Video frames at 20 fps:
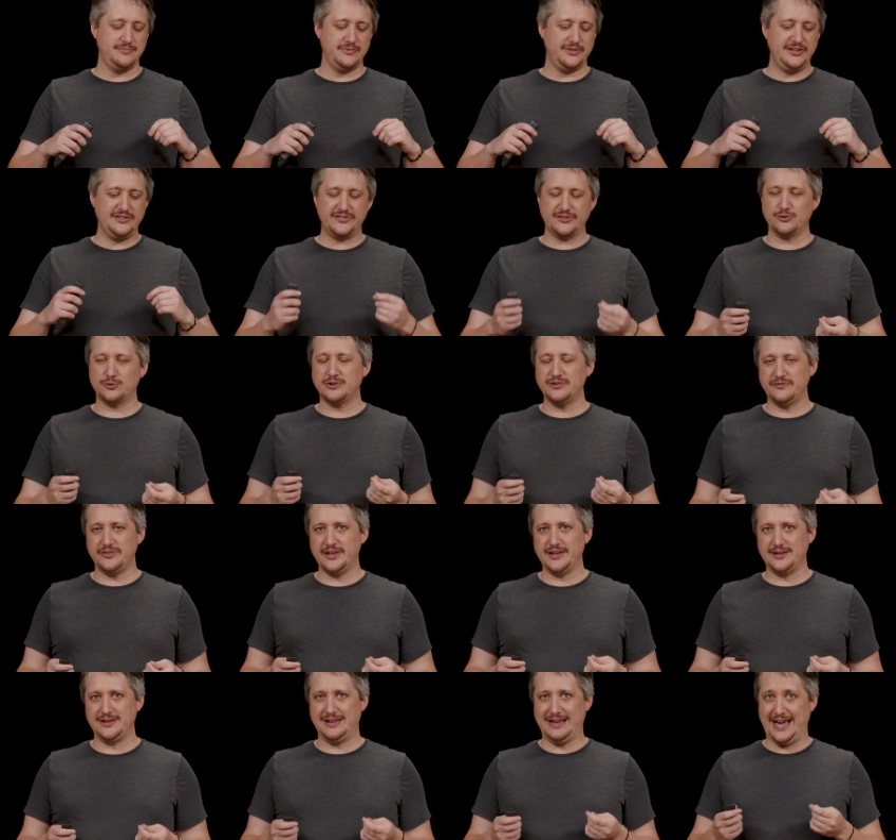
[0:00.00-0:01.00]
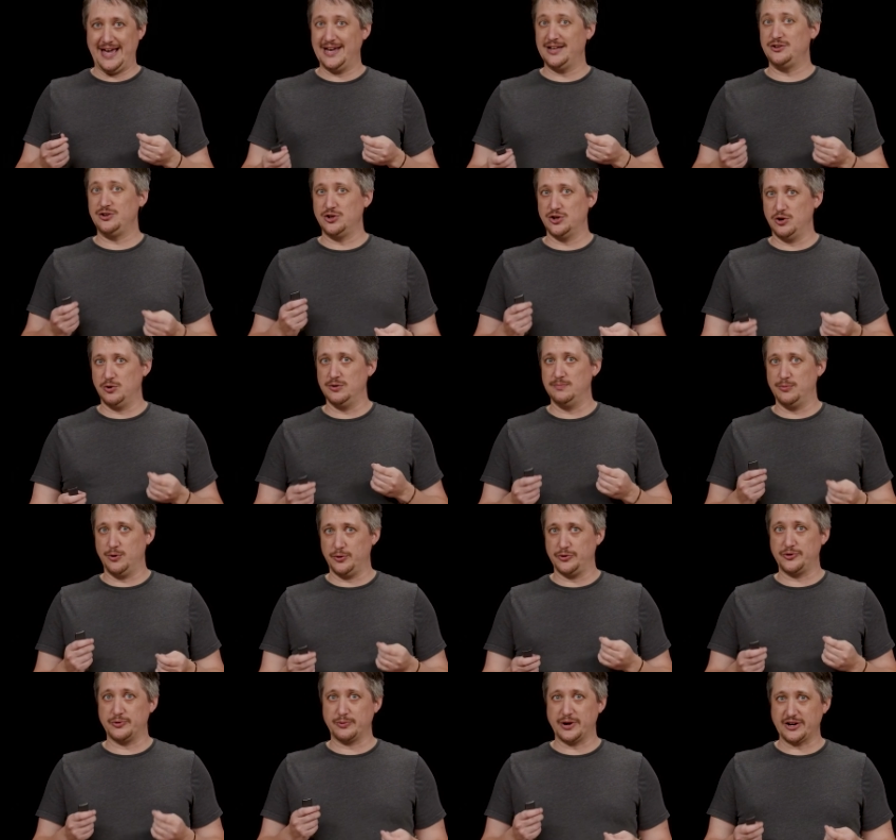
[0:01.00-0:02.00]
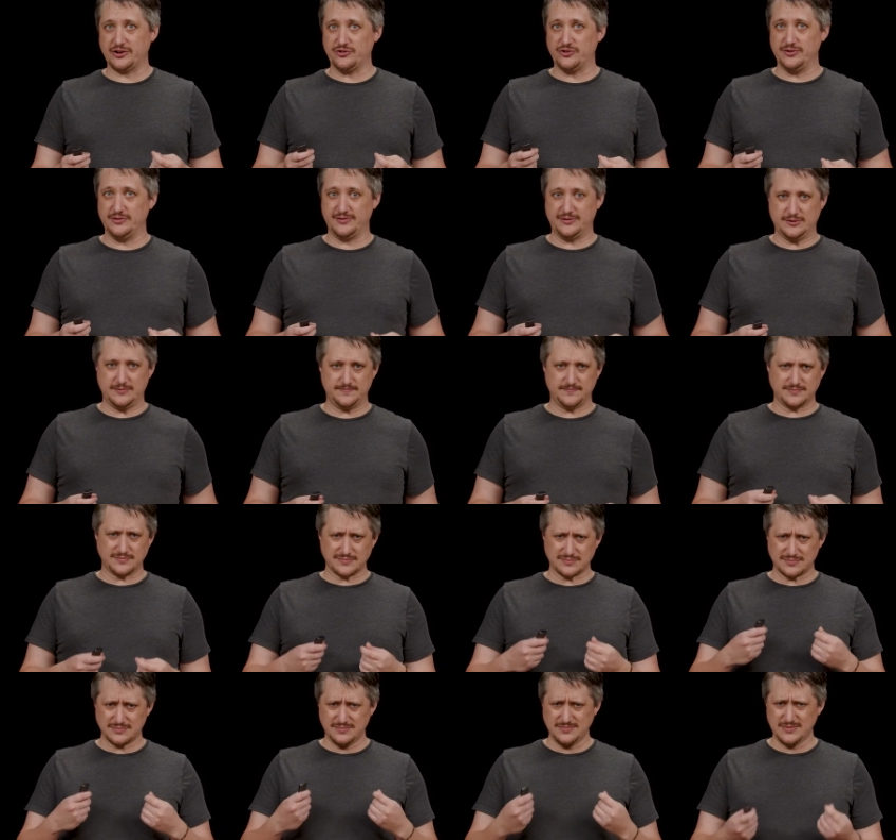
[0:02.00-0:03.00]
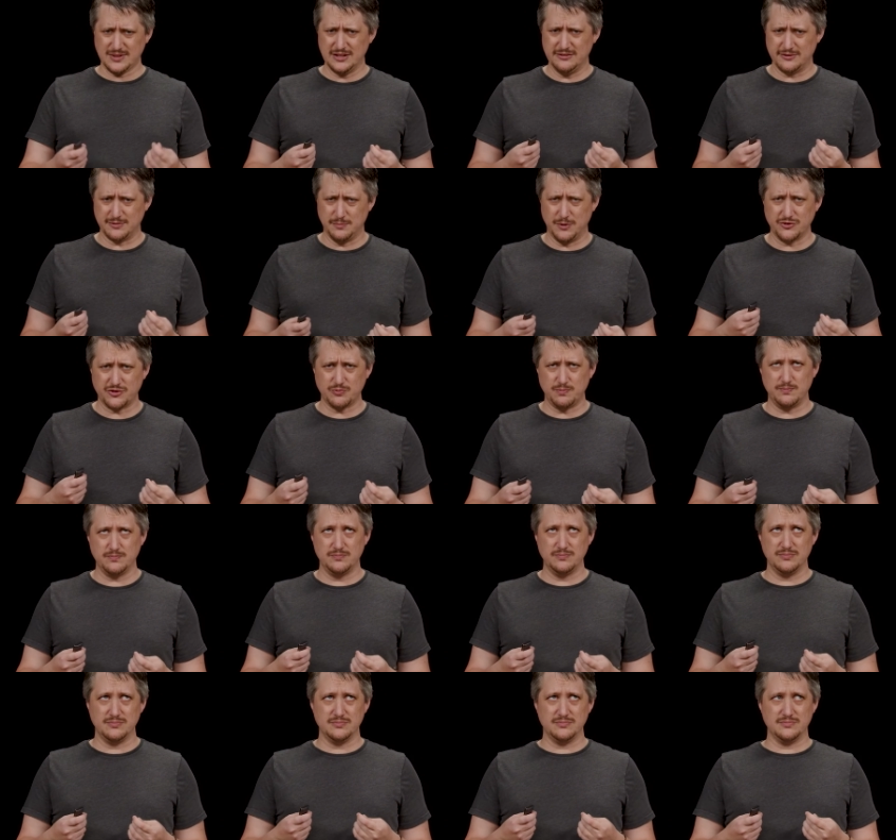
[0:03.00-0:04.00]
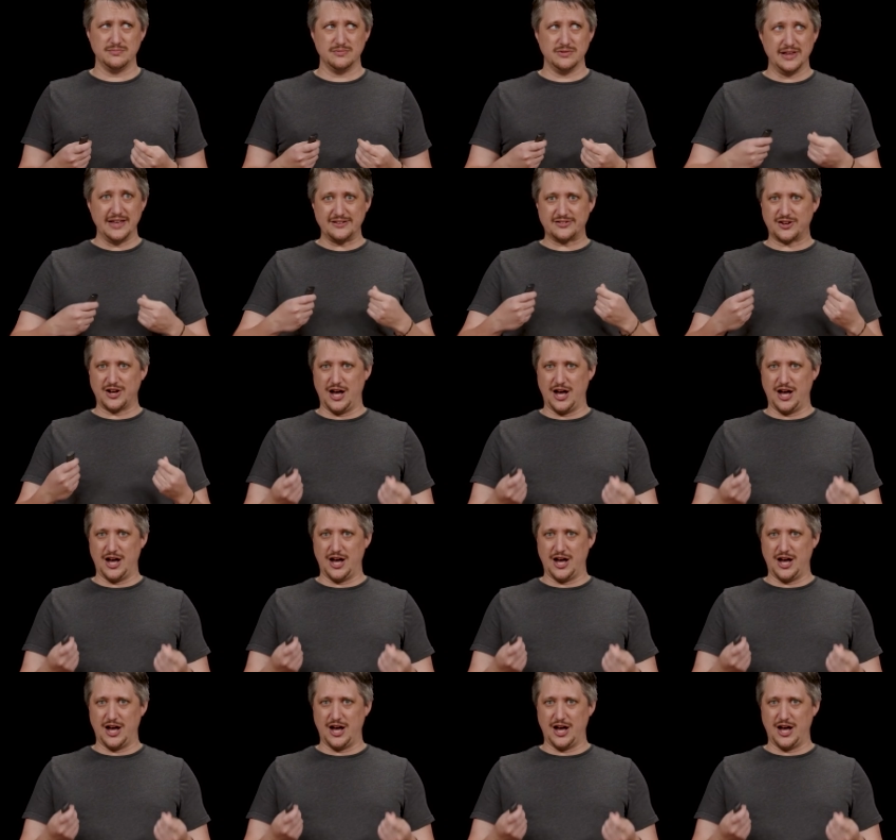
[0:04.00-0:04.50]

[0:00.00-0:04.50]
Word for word: this sort of thing can go in both directions. It's much less